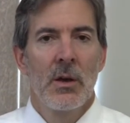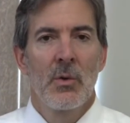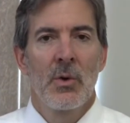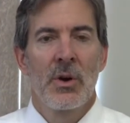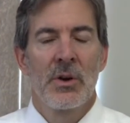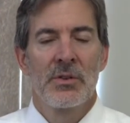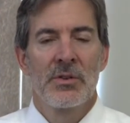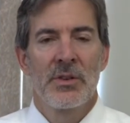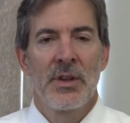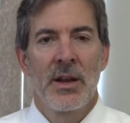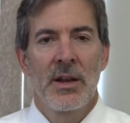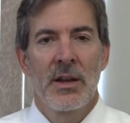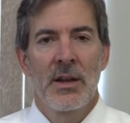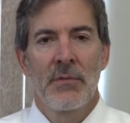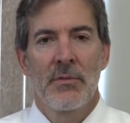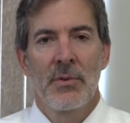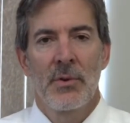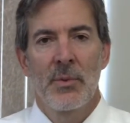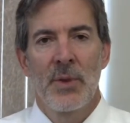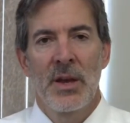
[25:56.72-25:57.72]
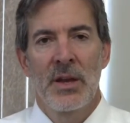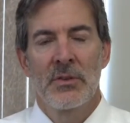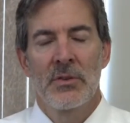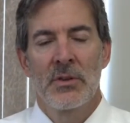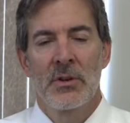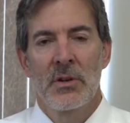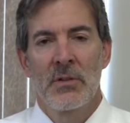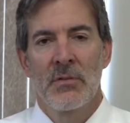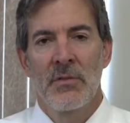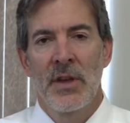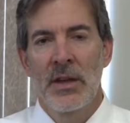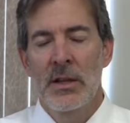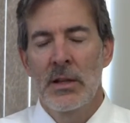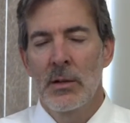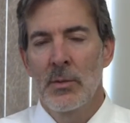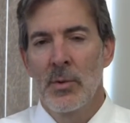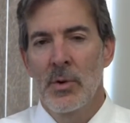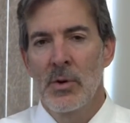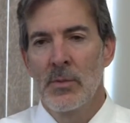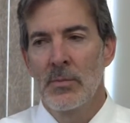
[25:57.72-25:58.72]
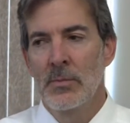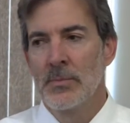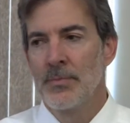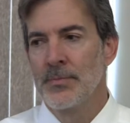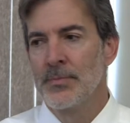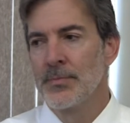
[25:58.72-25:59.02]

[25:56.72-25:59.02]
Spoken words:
Where's that information available?